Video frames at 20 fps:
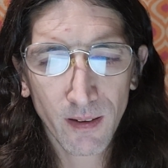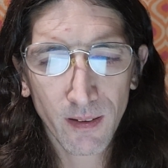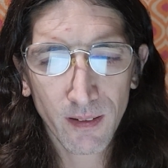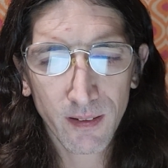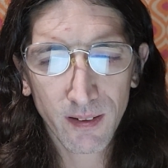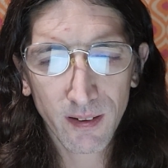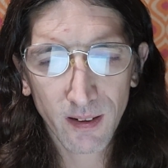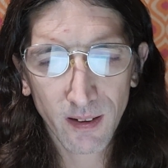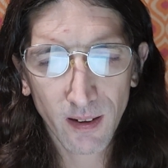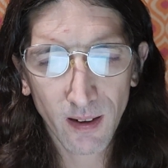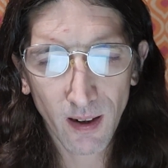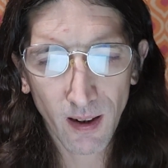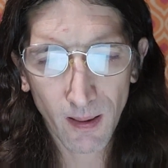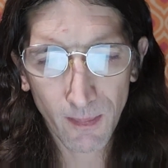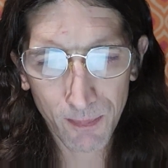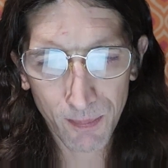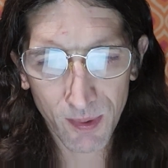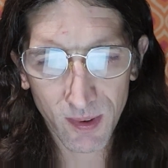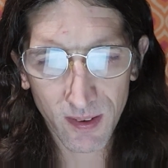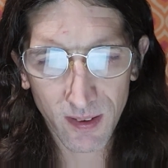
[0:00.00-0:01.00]

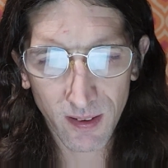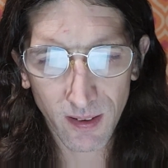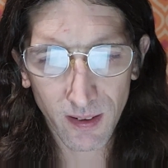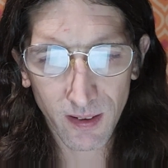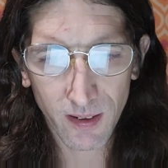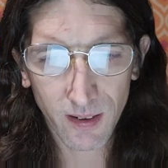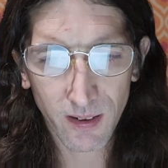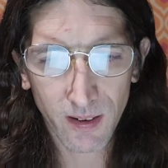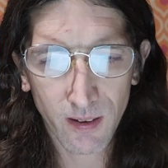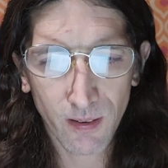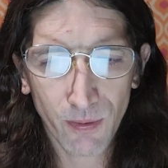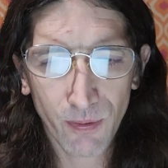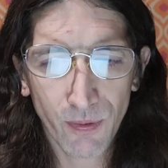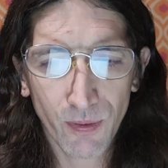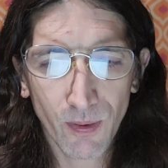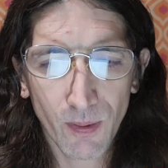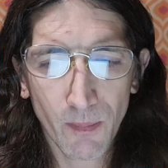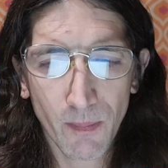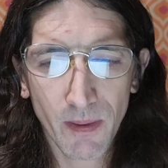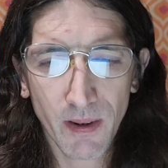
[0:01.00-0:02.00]
synopsis
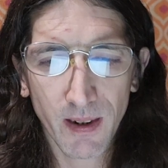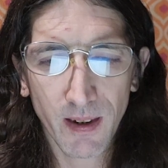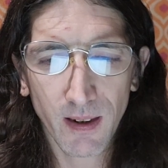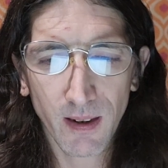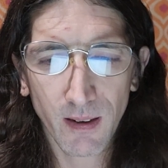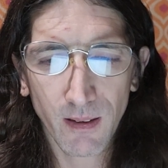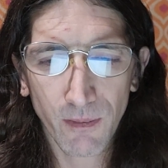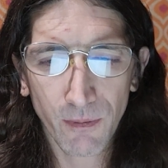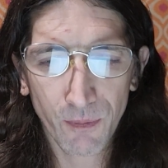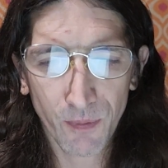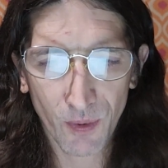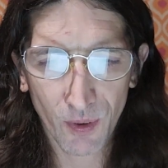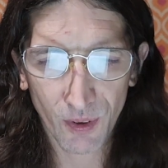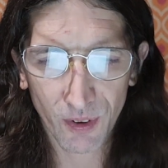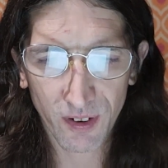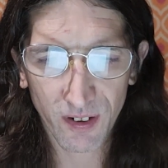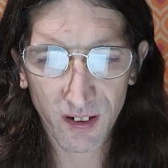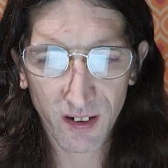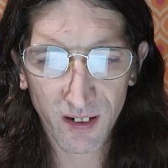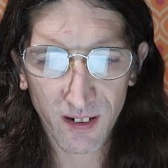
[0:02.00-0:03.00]
from the
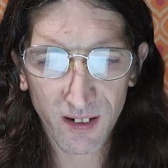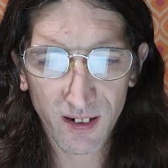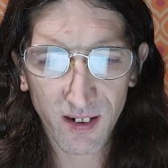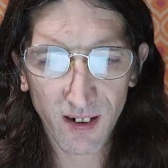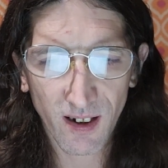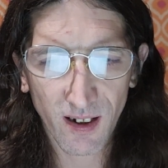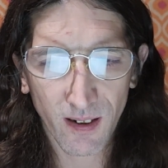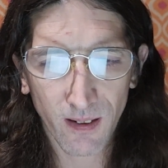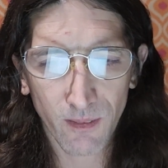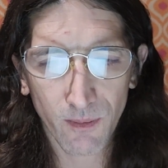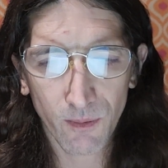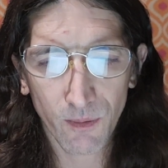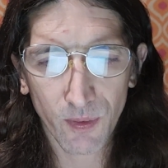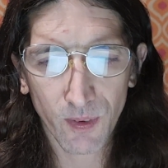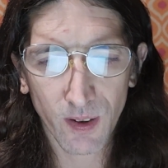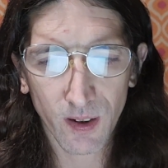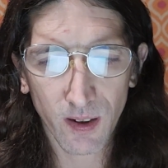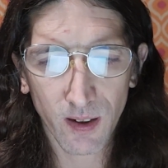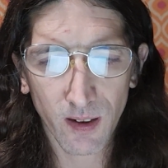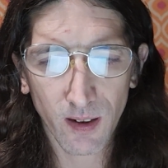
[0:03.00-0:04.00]
first and second
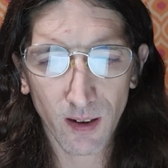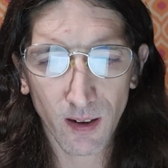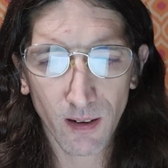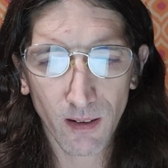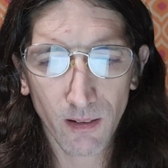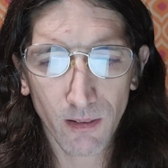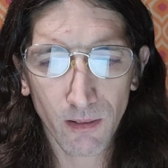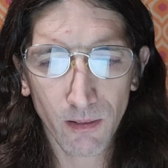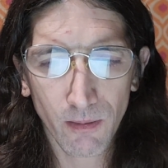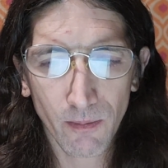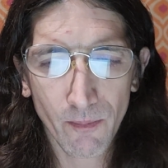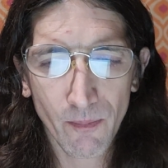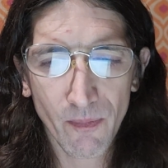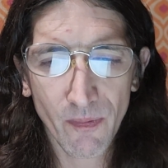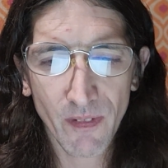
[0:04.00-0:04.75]
video.